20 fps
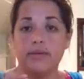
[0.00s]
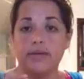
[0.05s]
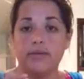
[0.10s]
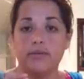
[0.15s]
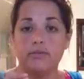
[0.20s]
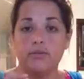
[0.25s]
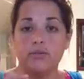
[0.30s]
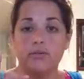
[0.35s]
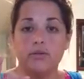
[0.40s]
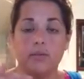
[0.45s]

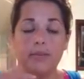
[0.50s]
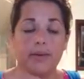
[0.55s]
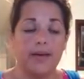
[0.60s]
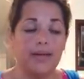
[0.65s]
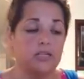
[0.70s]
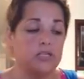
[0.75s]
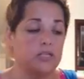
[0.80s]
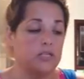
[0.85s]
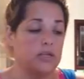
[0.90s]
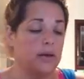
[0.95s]
crinkle so
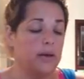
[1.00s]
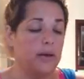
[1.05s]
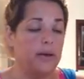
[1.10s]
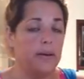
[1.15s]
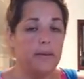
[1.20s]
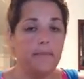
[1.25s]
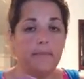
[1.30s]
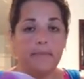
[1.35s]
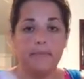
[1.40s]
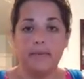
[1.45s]
much.
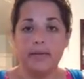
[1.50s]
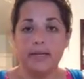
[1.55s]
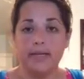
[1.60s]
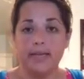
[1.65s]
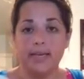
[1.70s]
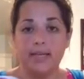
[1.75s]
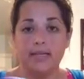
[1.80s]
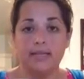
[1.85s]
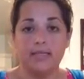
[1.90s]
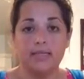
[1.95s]
But
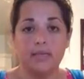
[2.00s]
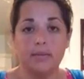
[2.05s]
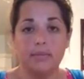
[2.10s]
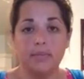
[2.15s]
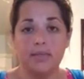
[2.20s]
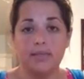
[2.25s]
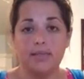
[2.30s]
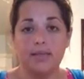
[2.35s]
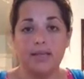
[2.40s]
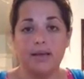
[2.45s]
again, it's
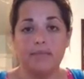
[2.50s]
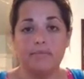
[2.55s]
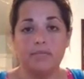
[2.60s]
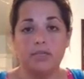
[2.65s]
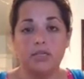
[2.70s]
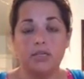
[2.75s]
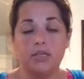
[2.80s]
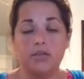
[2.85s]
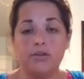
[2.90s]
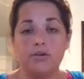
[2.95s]
completely up
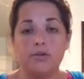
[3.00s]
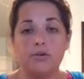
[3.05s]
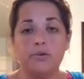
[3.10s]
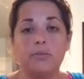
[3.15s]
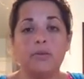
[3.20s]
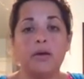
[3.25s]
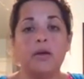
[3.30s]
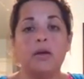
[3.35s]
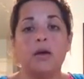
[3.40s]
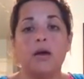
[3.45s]
to
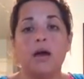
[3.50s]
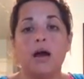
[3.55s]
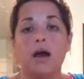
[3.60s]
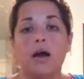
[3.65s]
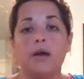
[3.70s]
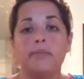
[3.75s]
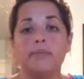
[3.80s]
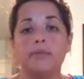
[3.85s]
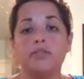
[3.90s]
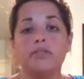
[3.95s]
you.
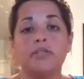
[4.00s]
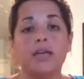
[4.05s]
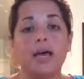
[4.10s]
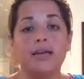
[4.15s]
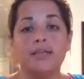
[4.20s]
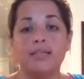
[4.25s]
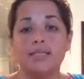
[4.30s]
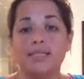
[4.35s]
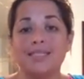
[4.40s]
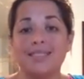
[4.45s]
You're
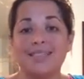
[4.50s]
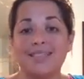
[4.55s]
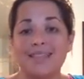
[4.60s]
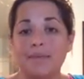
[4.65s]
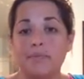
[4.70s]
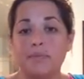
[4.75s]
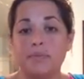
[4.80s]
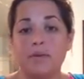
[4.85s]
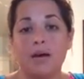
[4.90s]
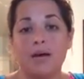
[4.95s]
tying a
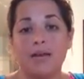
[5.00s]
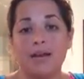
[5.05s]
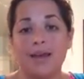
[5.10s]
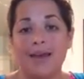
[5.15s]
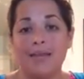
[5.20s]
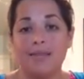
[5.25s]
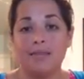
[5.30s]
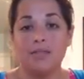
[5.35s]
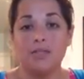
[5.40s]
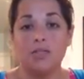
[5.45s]
slip knot
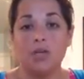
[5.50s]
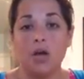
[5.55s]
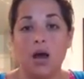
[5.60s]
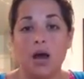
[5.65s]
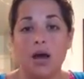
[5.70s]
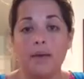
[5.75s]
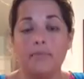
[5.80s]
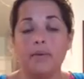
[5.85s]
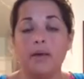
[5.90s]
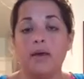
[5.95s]
at the
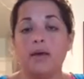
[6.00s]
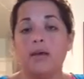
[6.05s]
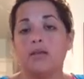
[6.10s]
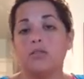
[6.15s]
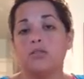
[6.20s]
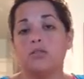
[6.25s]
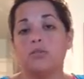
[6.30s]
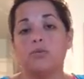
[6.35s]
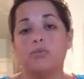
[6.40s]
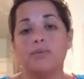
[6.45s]
top,
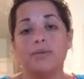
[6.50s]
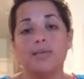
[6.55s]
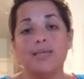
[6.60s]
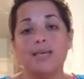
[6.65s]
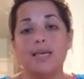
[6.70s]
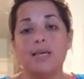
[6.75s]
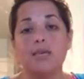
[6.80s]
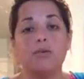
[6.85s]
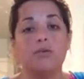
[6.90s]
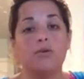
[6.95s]
so
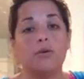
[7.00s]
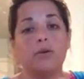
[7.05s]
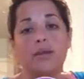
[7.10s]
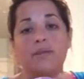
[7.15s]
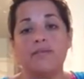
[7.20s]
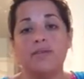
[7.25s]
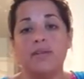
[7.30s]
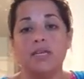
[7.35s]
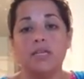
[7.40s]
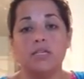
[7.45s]
really you don't
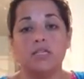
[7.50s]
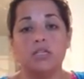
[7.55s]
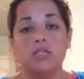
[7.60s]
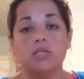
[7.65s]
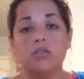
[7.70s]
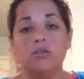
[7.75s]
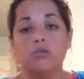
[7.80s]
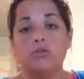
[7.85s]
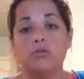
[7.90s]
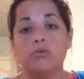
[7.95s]
even need to
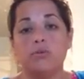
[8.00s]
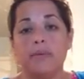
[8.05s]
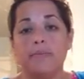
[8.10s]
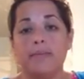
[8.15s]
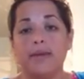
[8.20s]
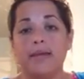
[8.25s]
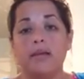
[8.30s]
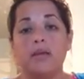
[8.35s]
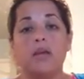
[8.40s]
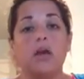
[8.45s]
use
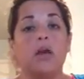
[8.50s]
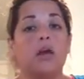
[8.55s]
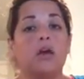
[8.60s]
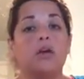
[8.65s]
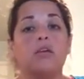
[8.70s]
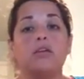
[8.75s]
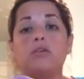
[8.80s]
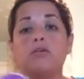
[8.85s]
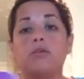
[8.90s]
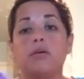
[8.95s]
ribbon.
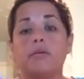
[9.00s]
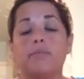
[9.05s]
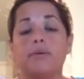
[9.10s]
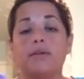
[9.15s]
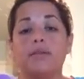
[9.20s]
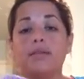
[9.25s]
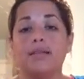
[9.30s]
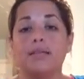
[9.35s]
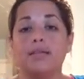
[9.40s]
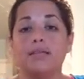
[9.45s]
You can
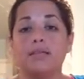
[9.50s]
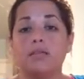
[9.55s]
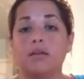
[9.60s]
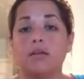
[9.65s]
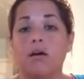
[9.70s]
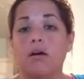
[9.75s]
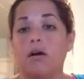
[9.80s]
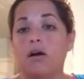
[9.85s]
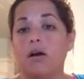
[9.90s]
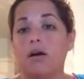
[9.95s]
put this
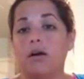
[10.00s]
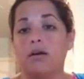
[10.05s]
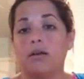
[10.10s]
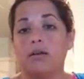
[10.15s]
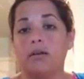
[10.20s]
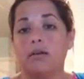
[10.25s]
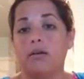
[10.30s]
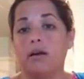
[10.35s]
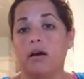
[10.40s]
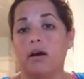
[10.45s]

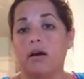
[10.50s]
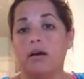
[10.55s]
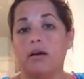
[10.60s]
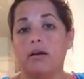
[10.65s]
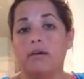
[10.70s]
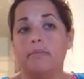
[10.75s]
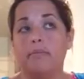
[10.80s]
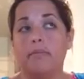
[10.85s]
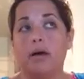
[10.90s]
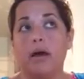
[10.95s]
on
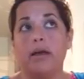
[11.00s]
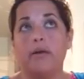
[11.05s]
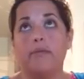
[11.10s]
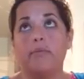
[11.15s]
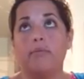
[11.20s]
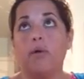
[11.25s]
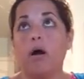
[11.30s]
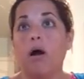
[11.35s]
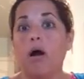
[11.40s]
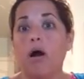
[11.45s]
a
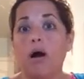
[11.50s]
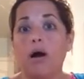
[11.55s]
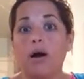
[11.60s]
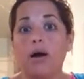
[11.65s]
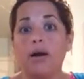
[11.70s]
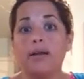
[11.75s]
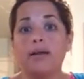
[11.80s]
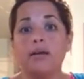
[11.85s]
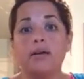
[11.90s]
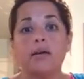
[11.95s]

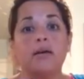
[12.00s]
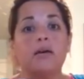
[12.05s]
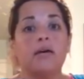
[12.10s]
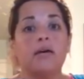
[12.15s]
rod,